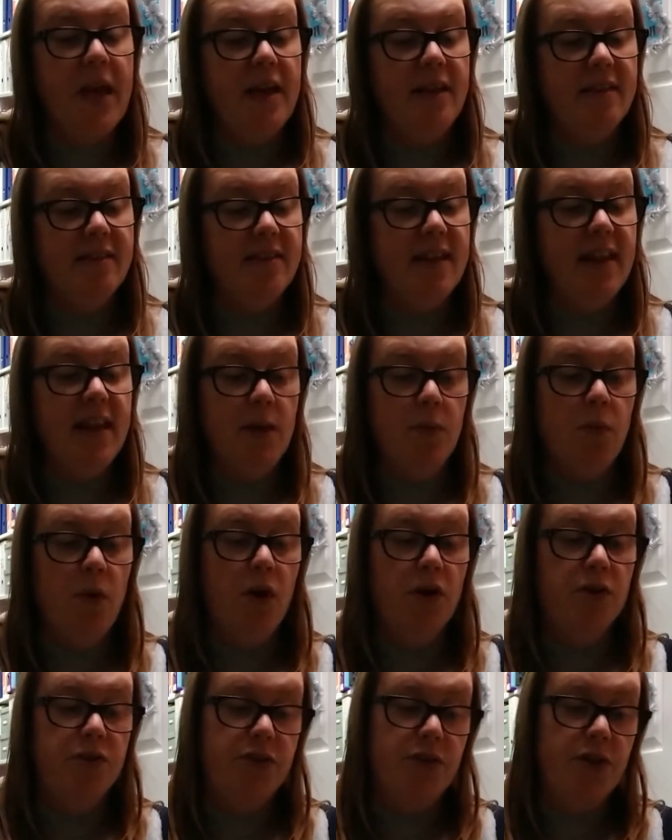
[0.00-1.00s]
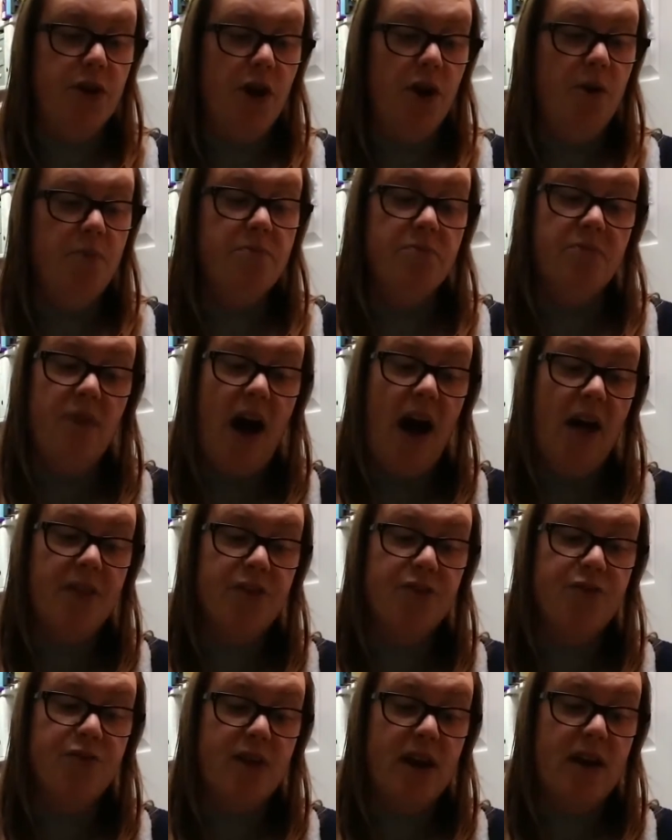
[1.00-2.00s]
Silly wars, you know,
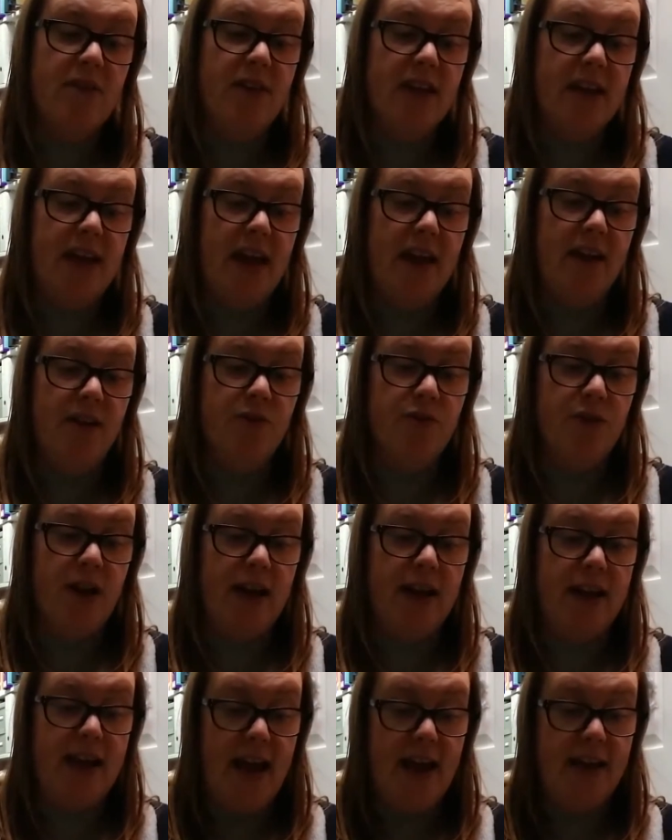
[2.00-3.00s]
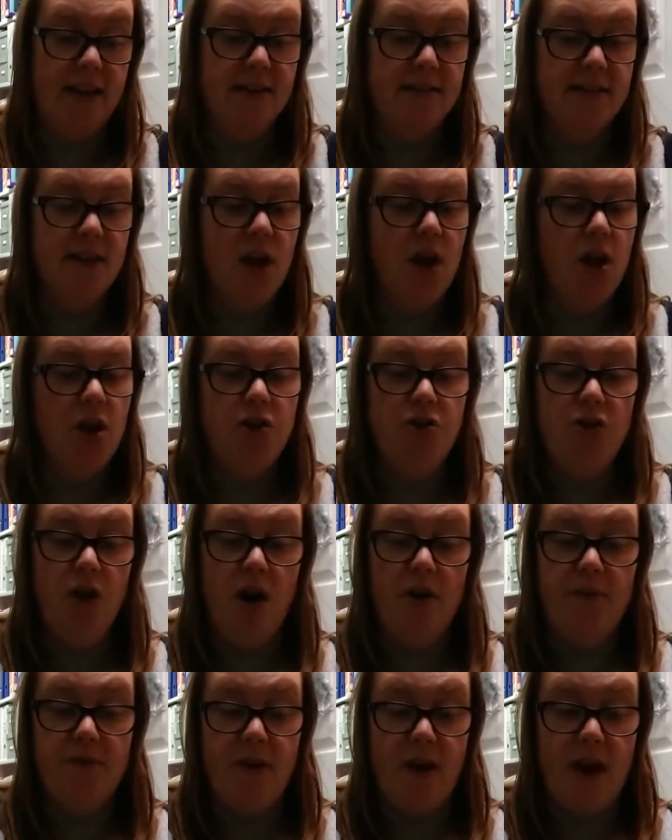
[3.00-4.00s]
rather dreary kings,
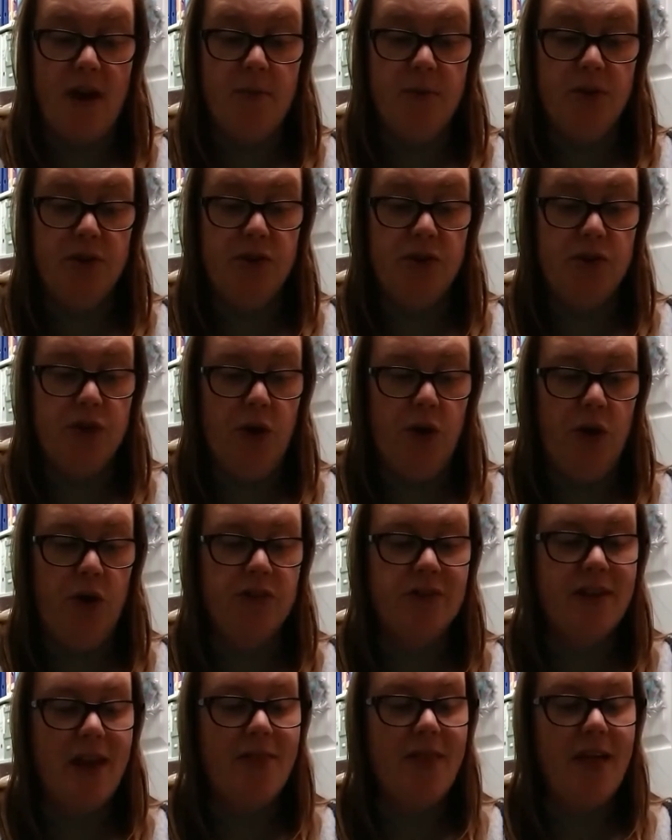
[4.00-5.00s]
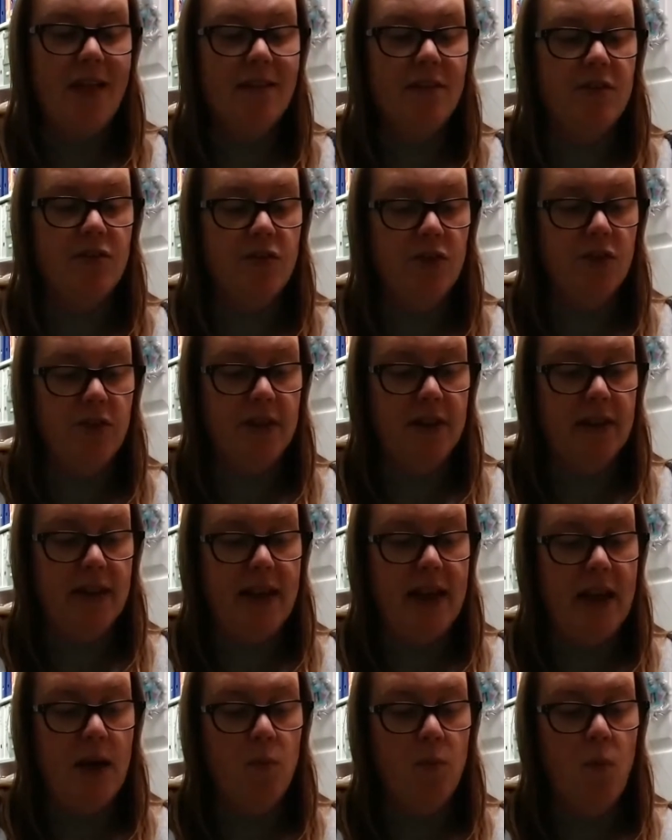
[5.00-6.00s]
not very much thought, and then
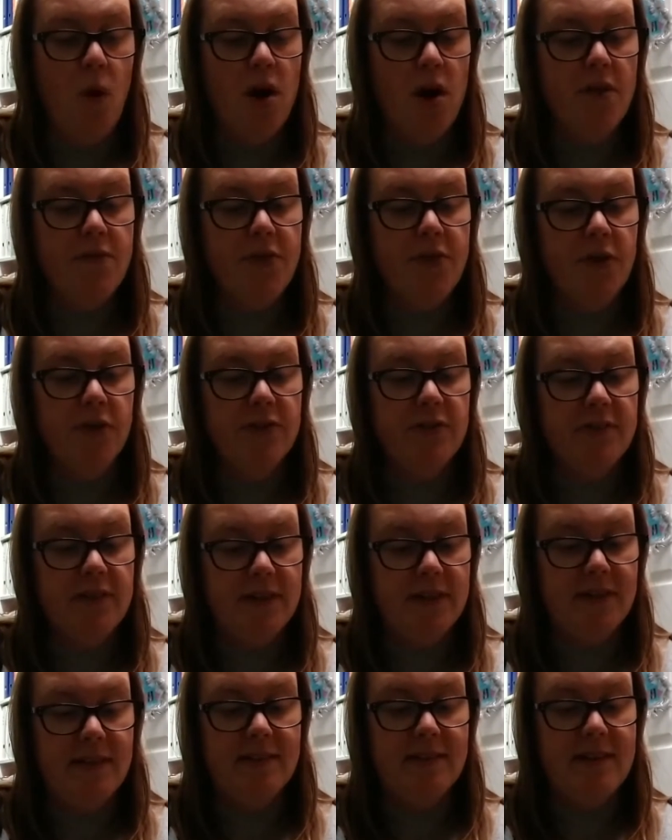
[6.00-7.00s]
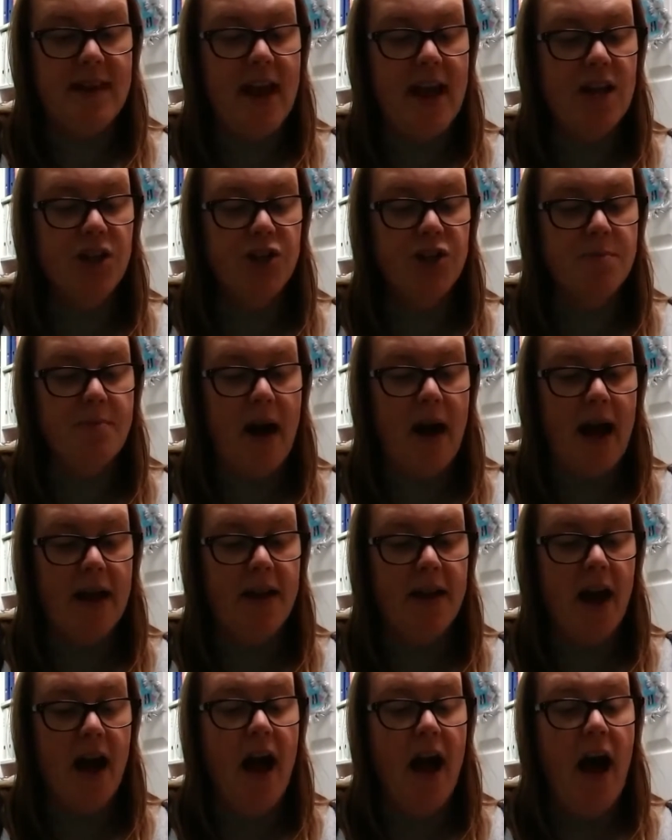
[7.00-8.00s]
suddenly, in one of those cities in Asia
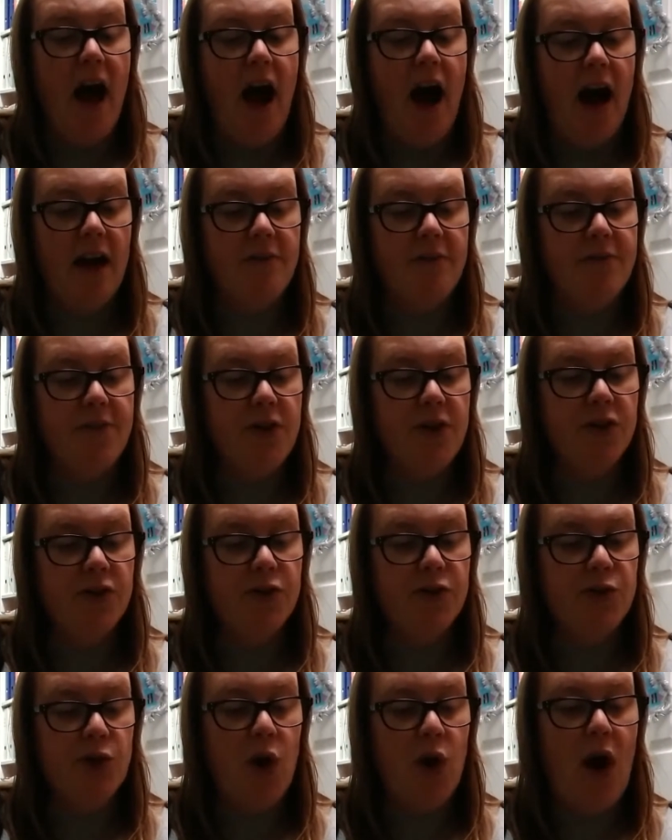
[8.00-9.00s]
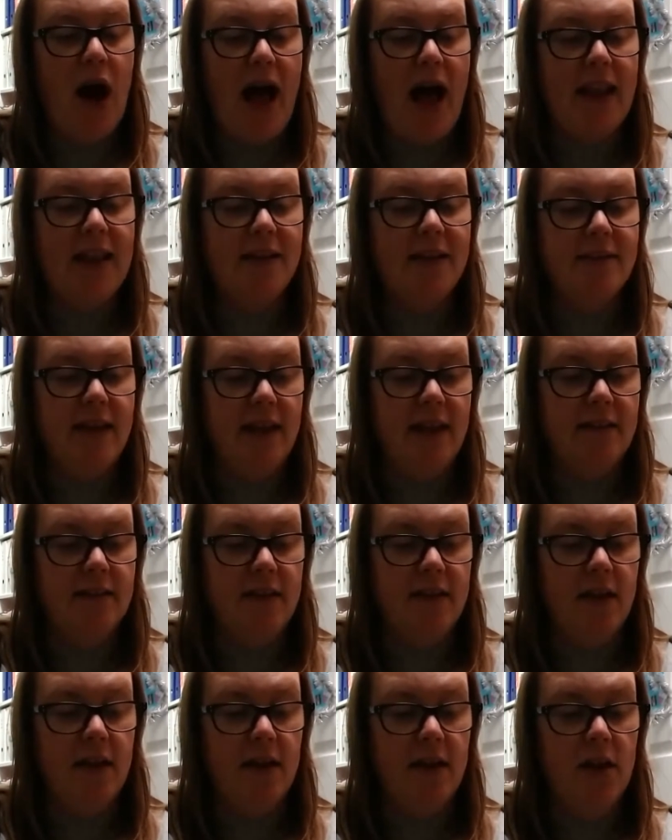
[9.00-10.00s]
Minor, I first saw
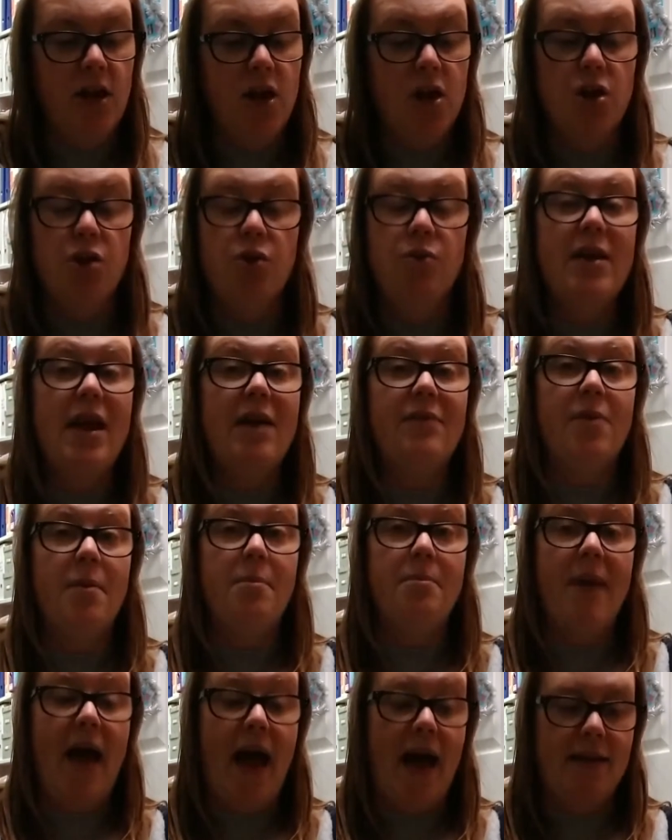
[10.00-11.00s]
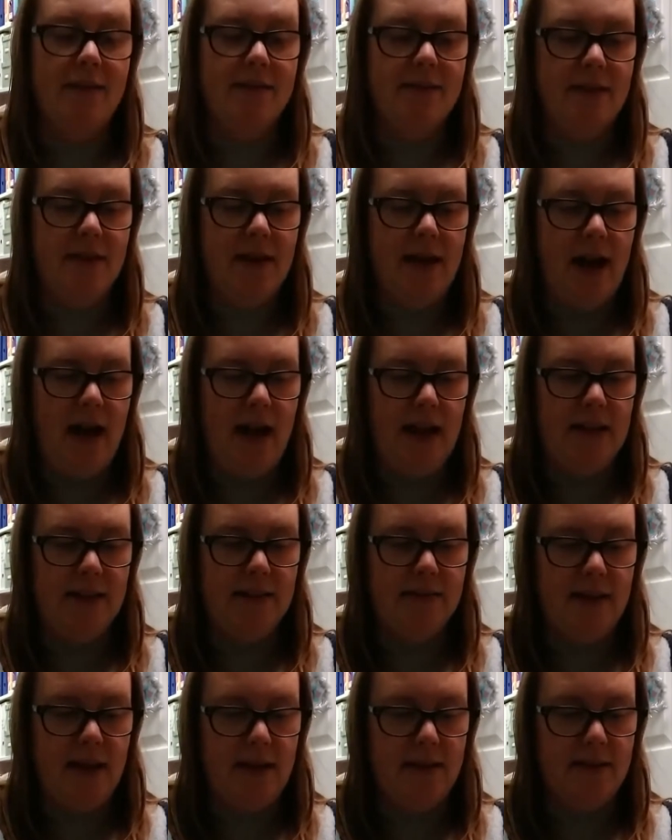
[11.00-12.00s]
Alexander. You never met
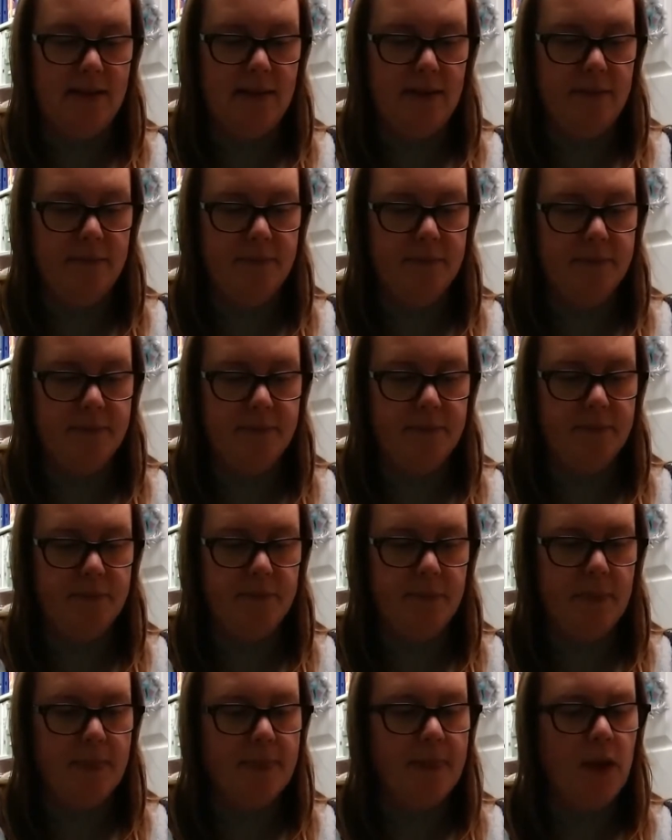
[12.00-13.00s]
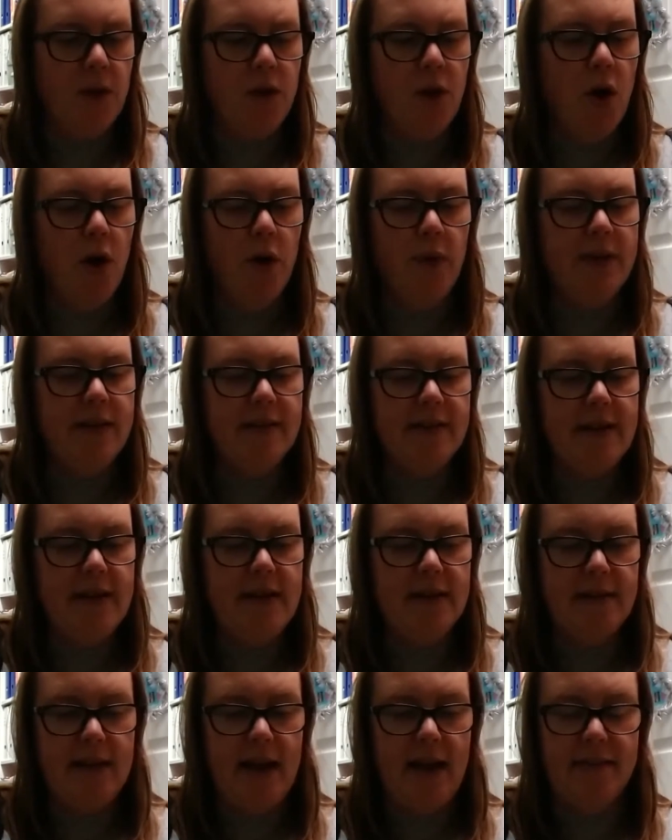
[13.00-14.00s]
Alexander." "No,
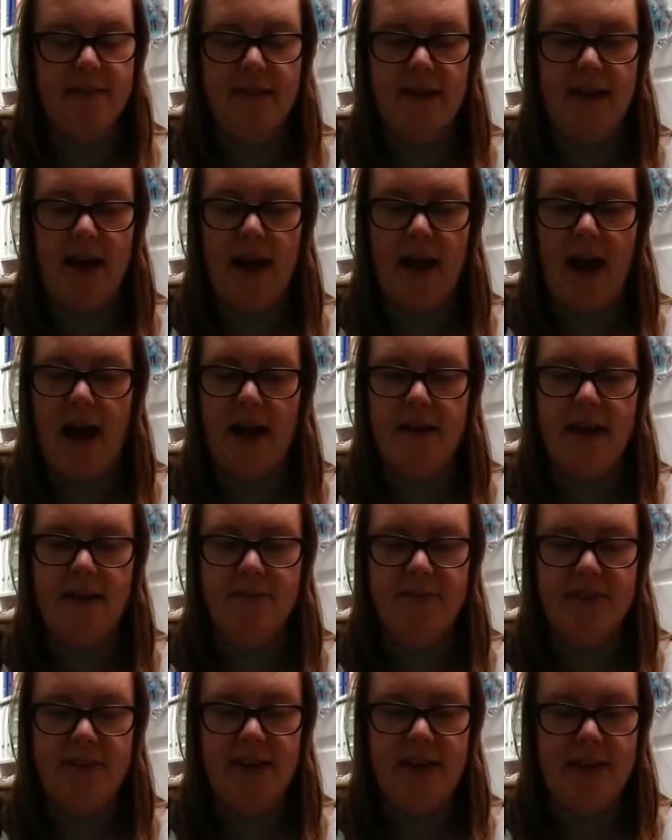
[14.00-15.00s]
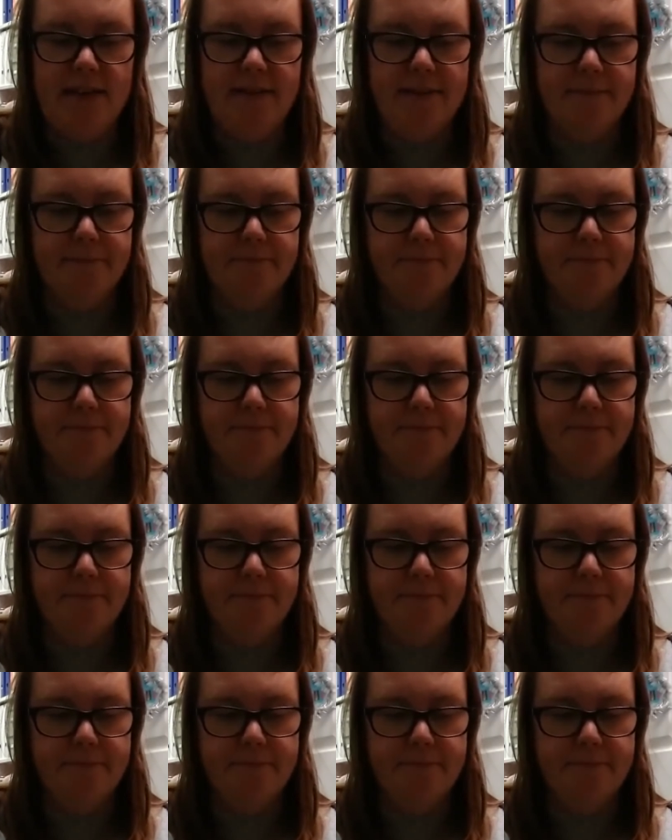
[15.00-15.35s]
indeed," Kay said, I never did."